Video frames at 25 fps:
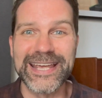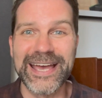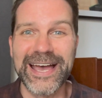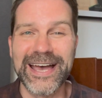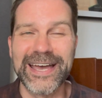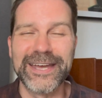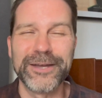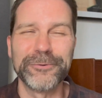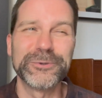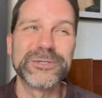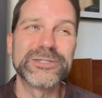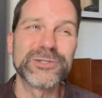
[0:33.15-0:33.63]

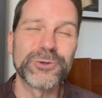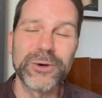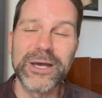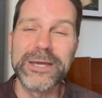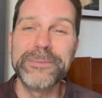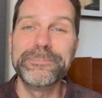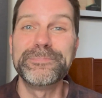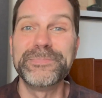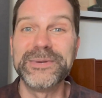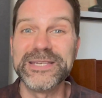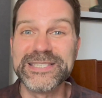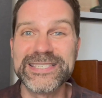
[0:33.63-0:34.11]
I was
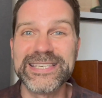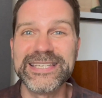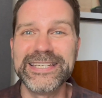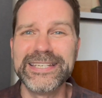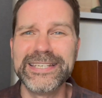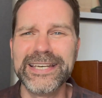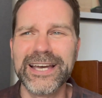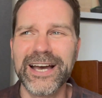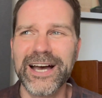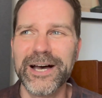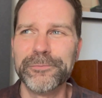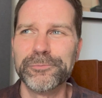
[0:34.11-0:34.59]
quite
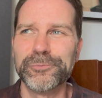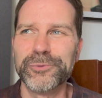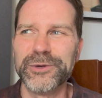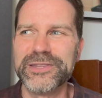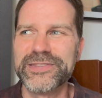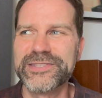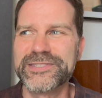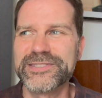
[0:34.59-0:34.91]
busy um, with